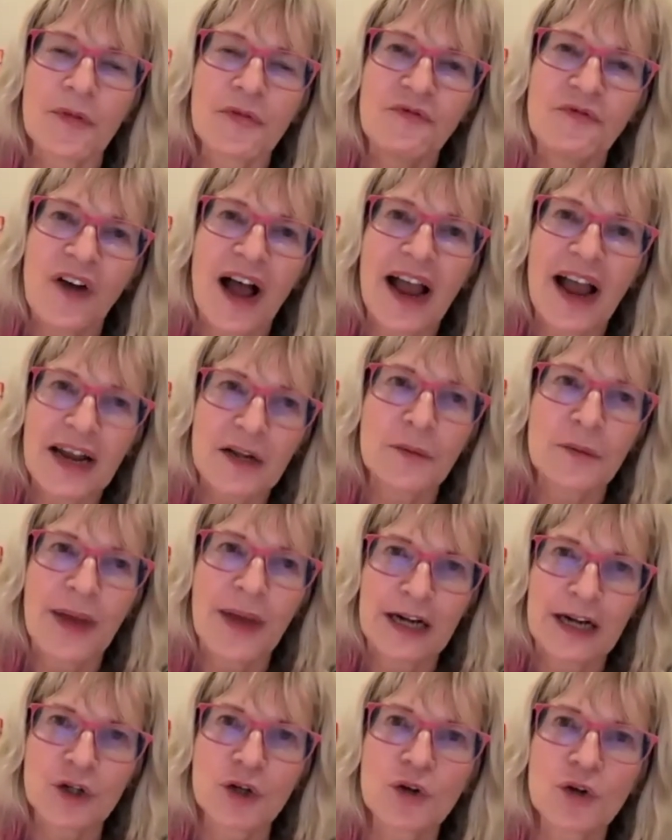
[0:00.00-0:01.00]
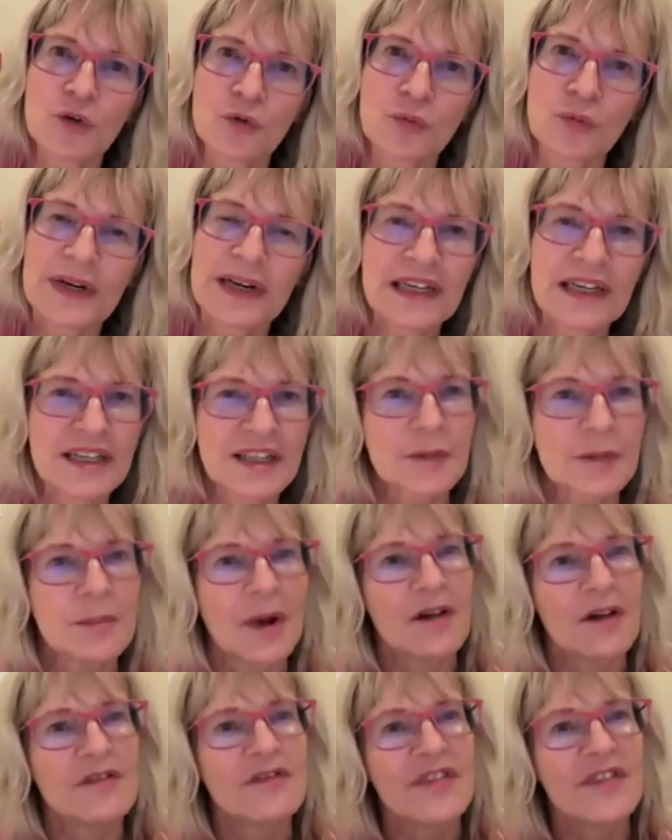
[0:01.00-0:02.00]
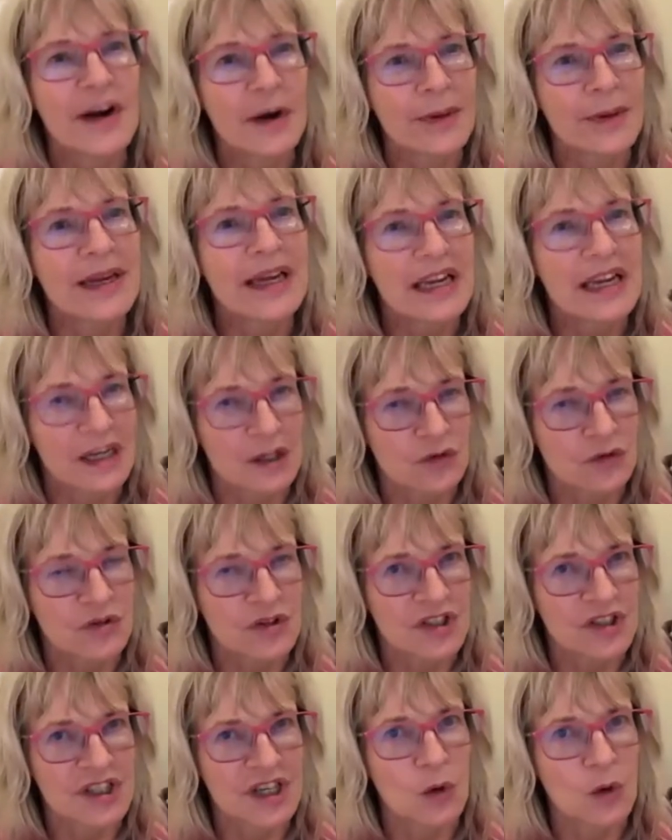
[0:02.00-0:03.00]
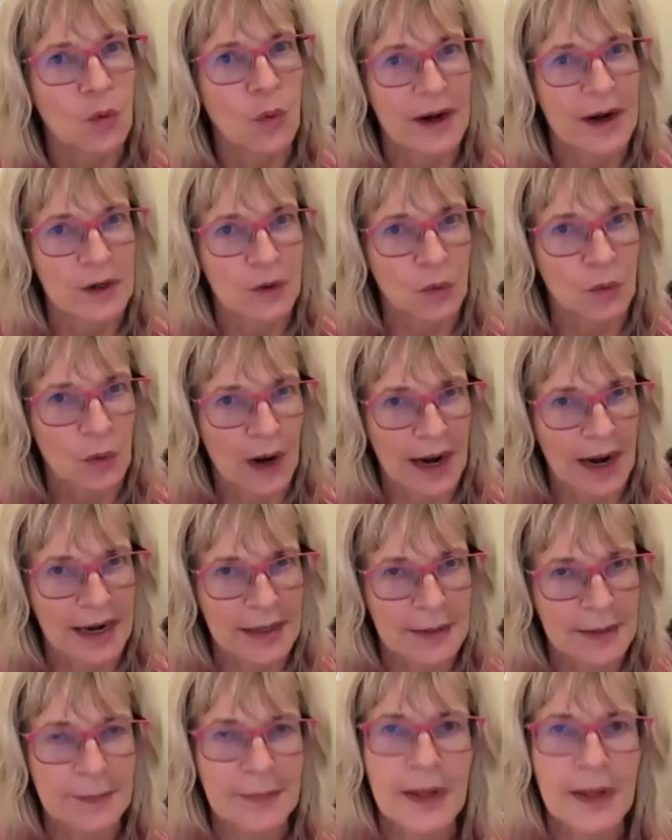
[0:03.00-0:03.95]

find magical realism a very interesting way to write